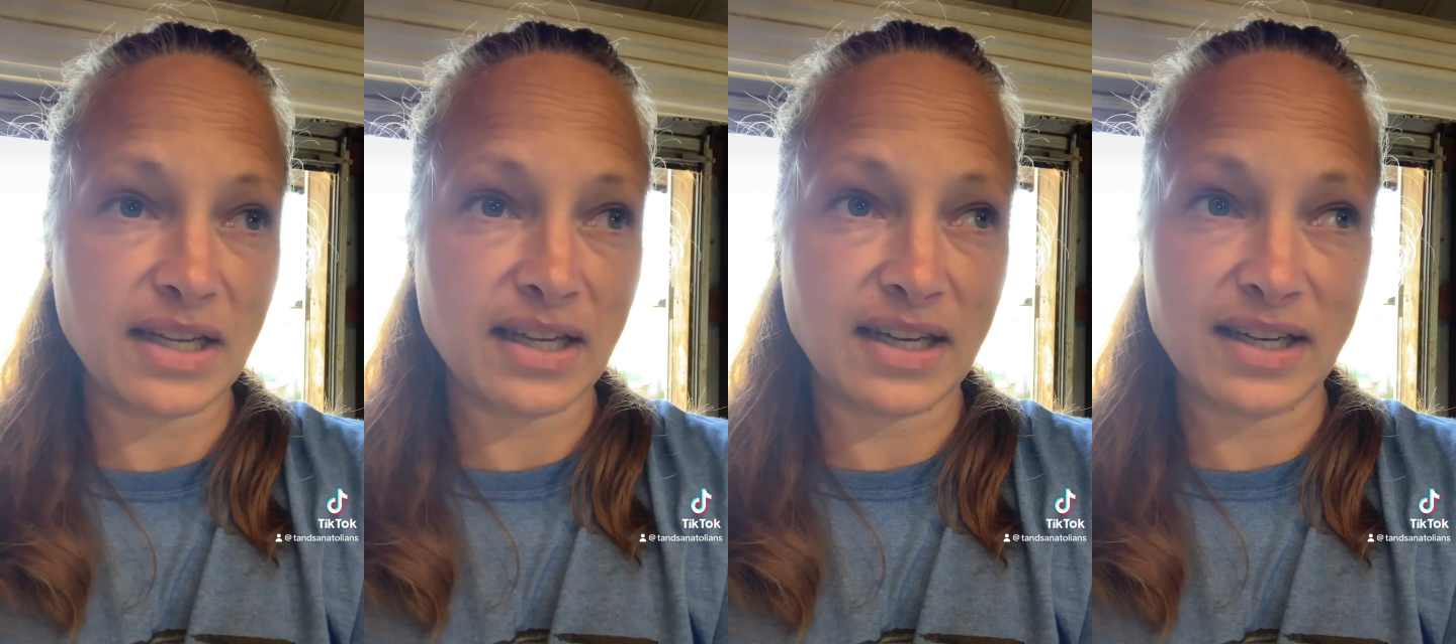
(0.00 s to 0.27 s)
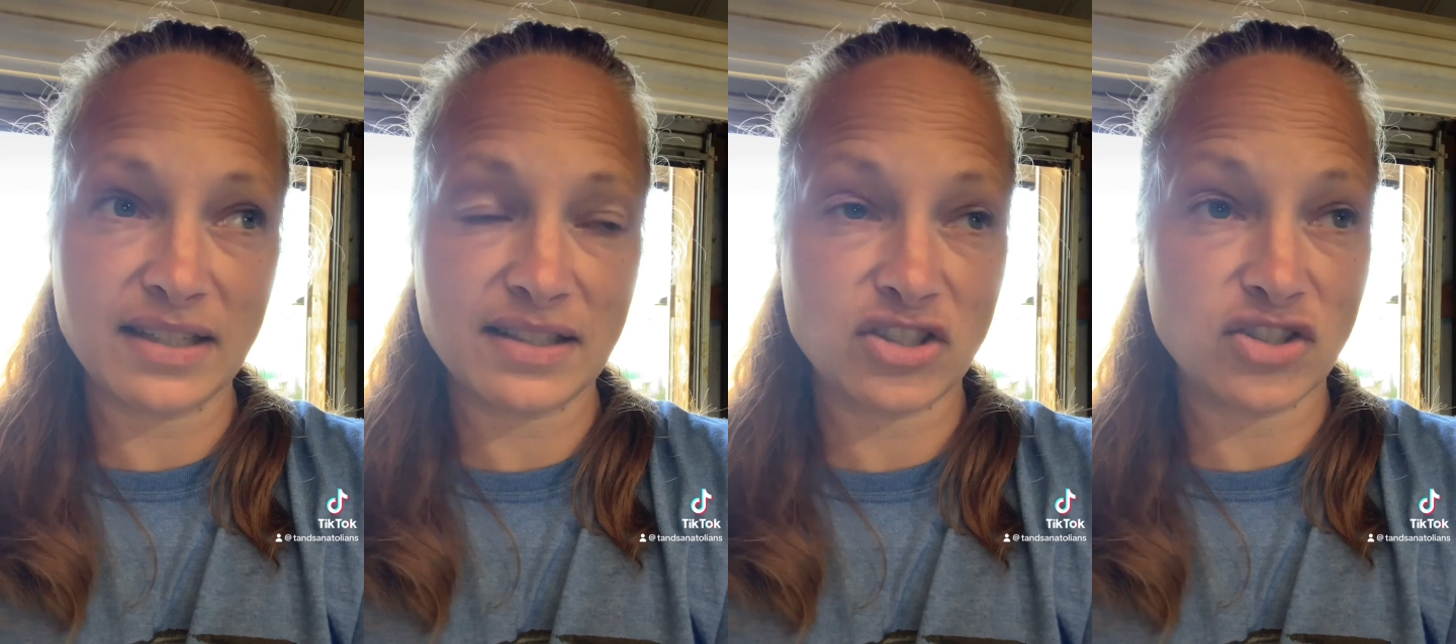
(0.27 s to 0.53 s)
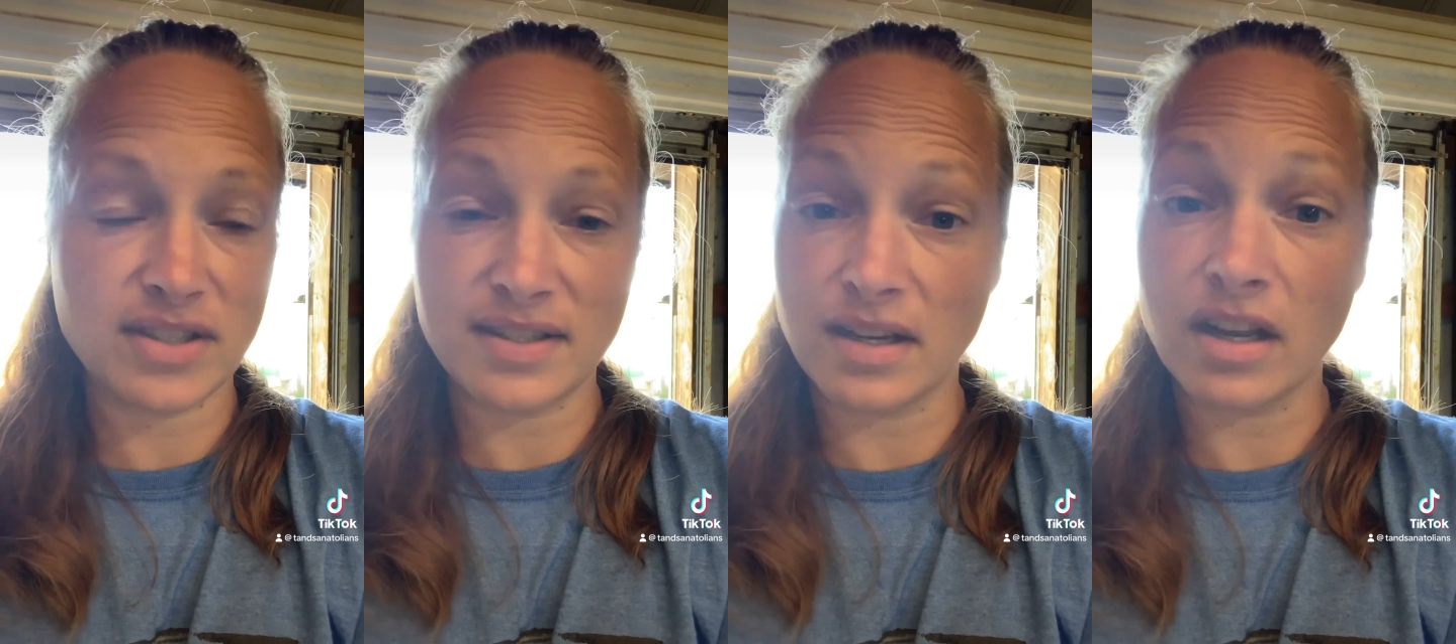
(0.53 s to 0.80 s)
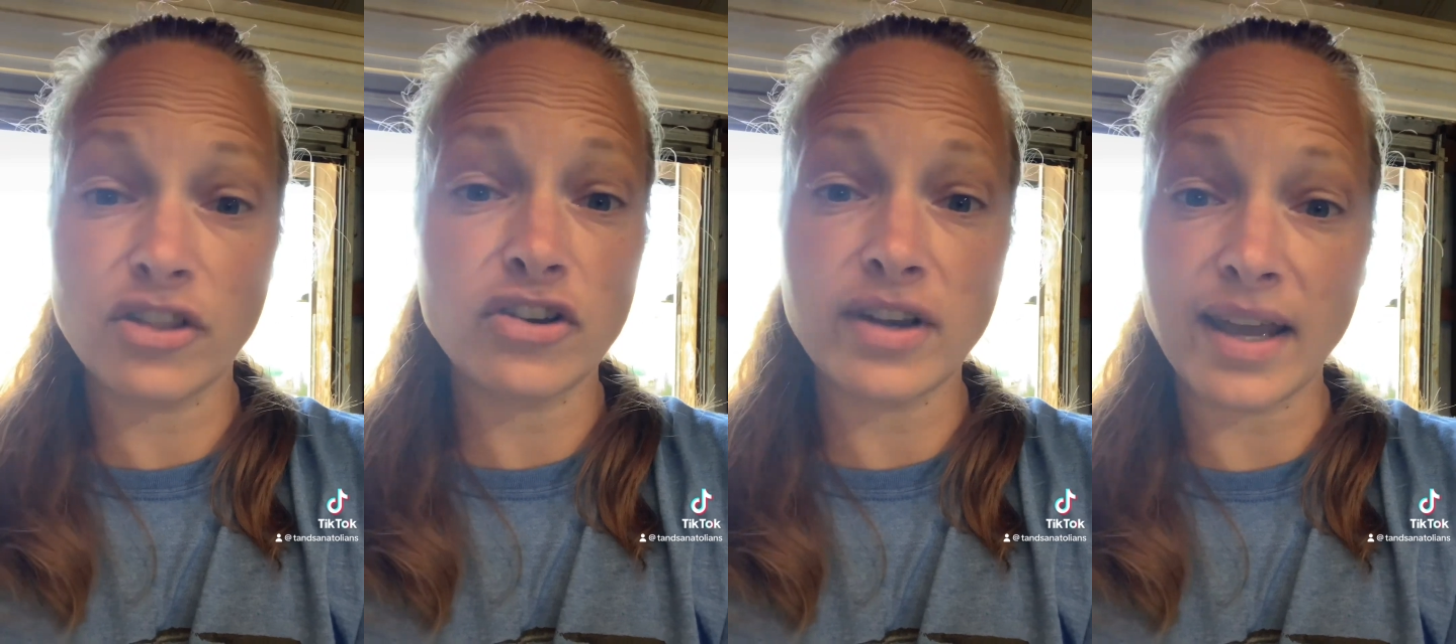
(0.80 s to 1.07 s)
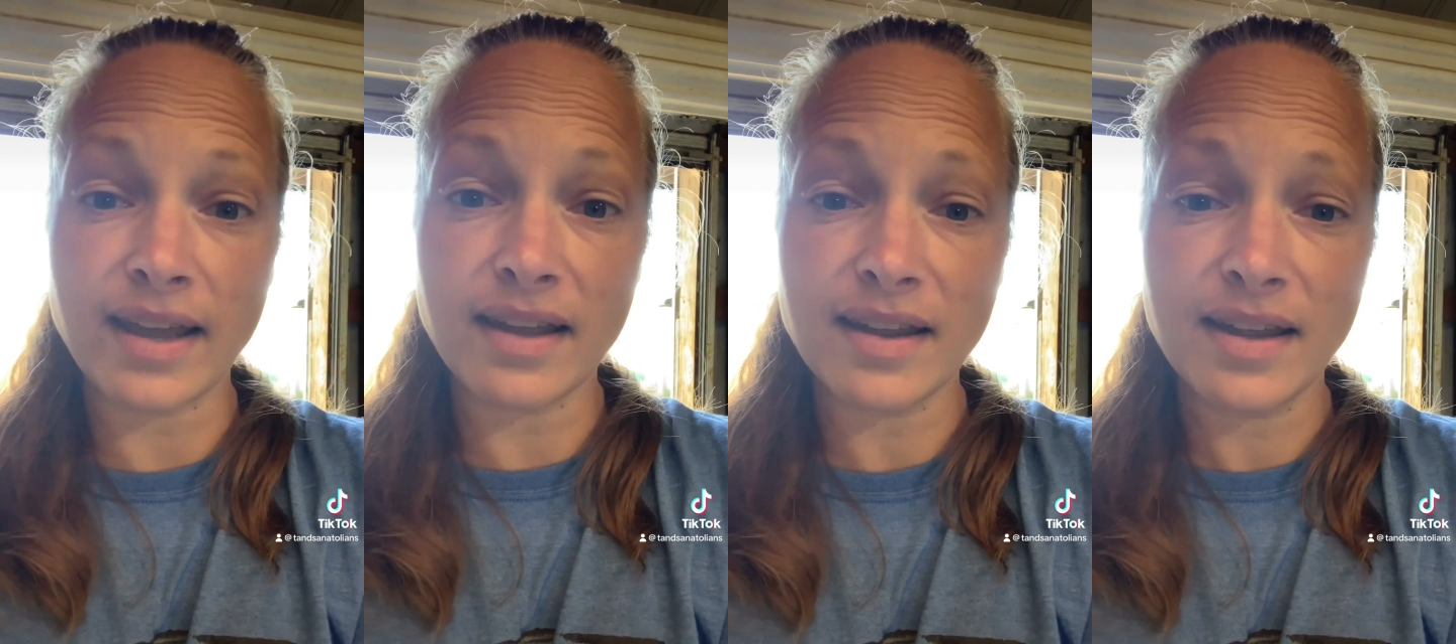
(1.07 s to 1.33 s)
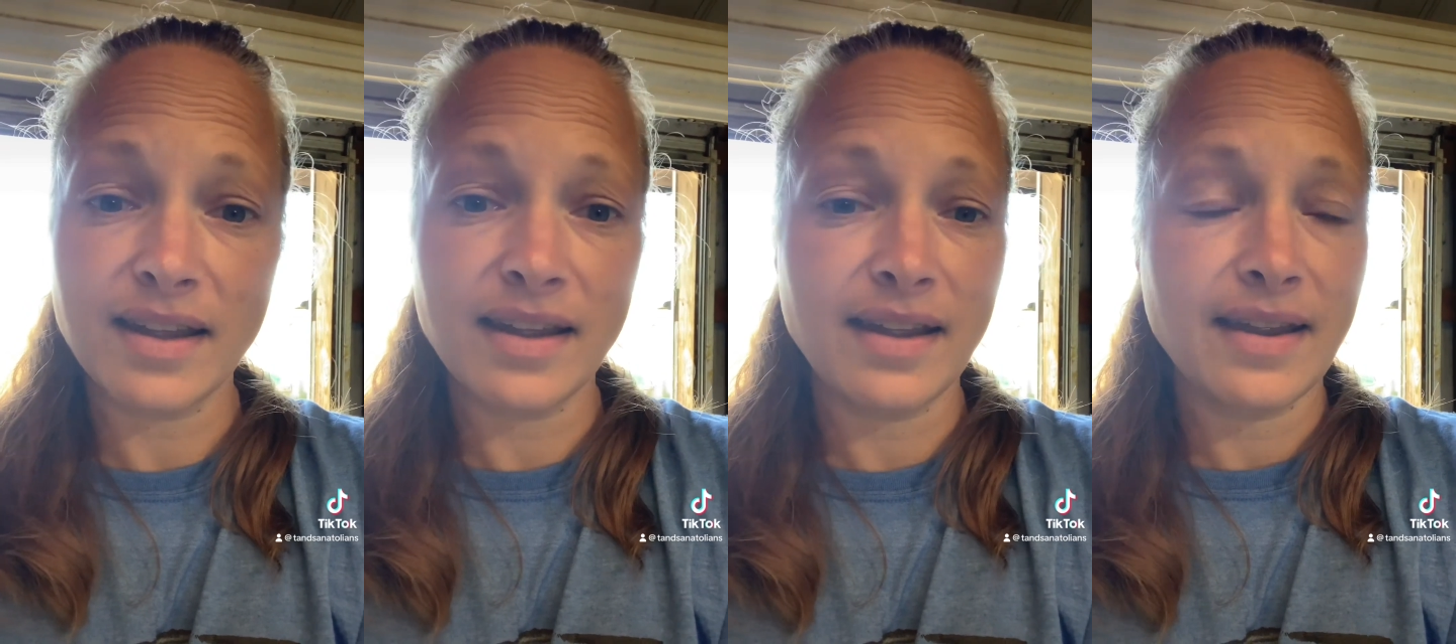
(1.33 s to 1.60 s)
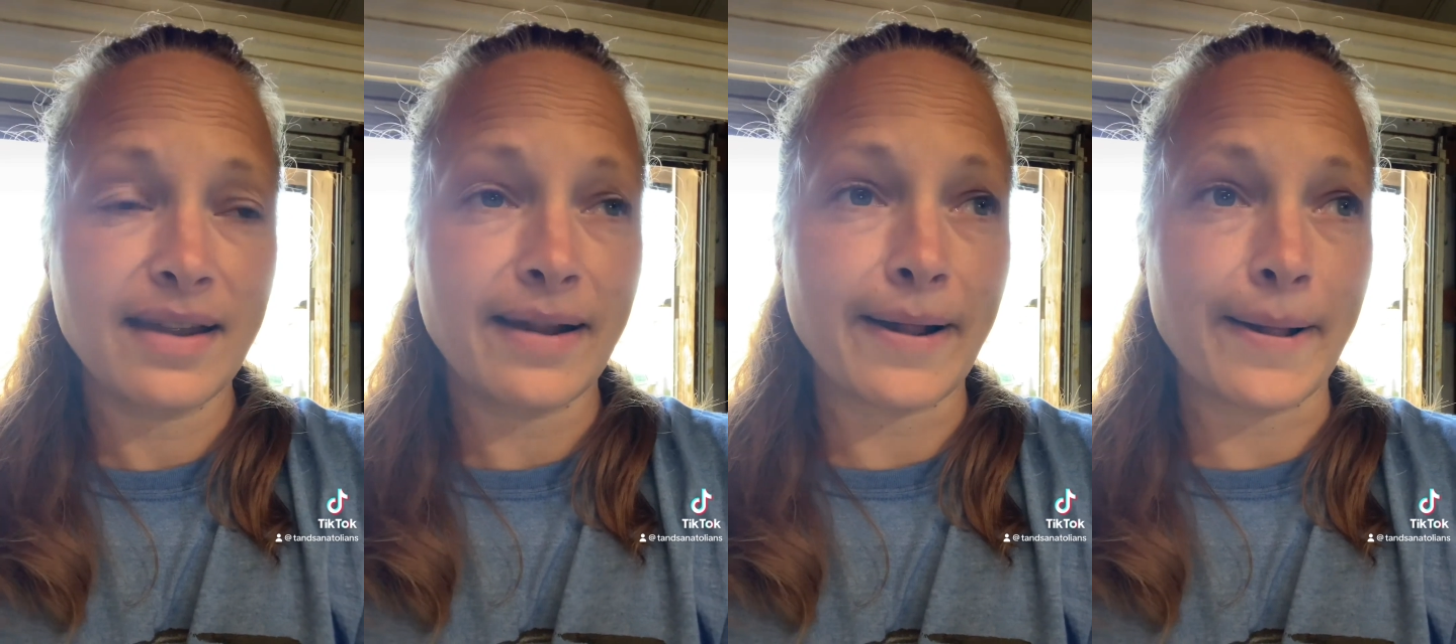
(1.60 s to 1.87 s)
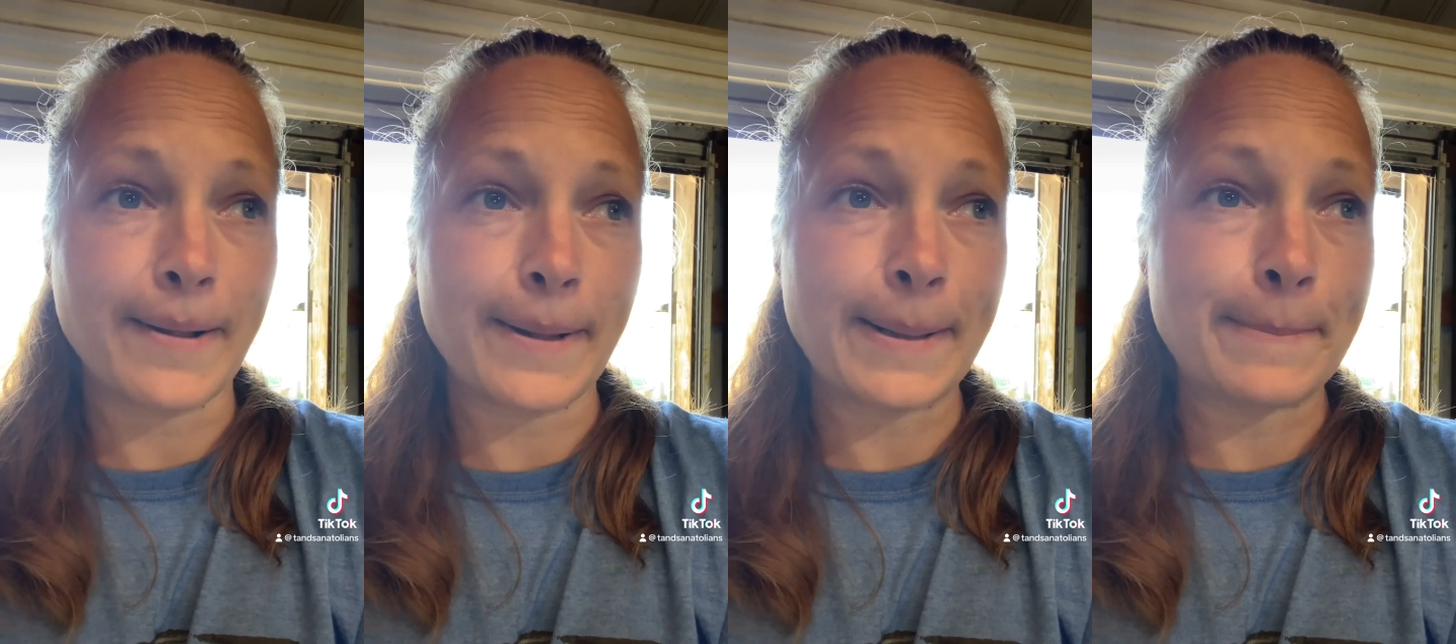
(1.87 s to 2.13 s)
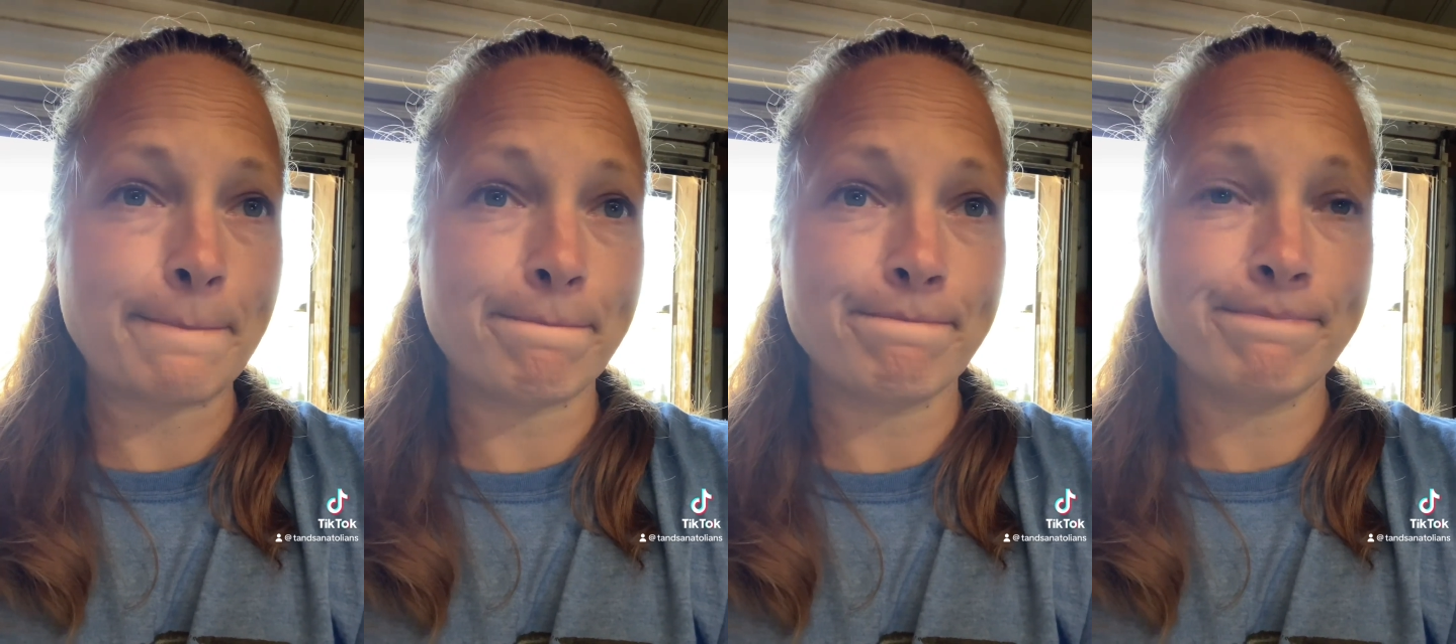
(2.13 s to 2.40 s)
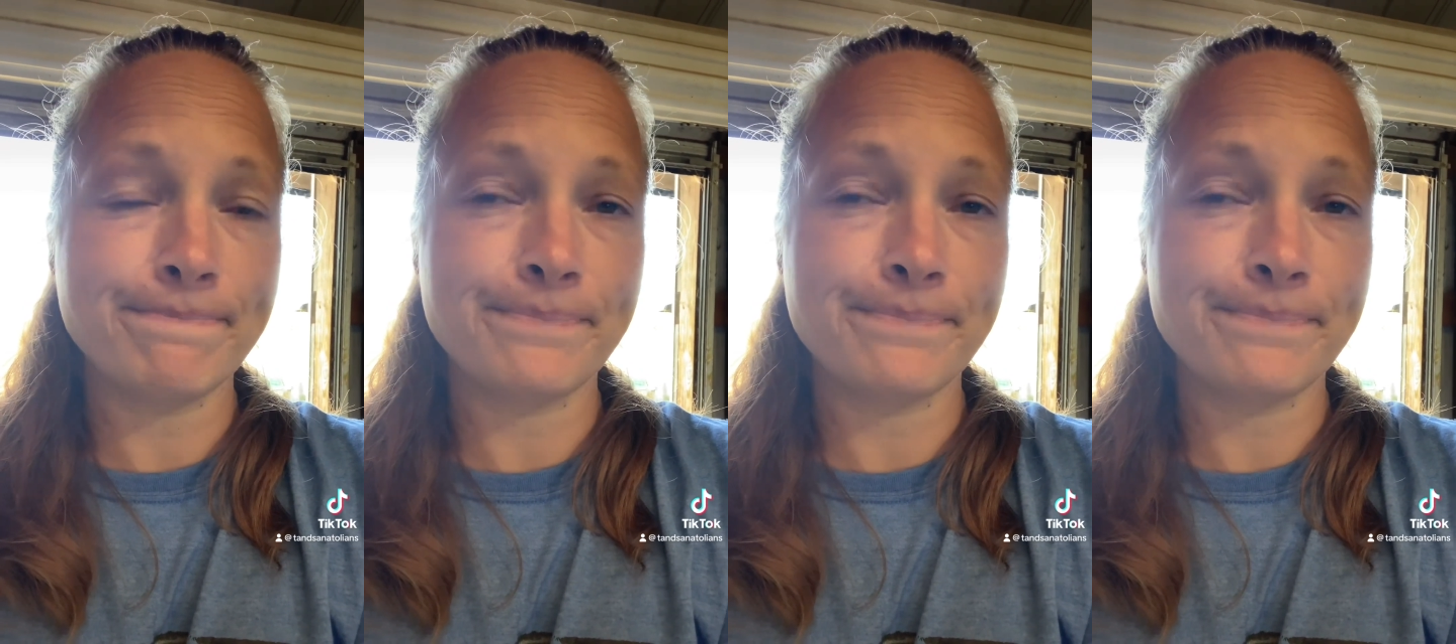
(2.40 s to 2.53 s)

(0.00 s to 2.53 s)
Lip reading: and it's just another day. But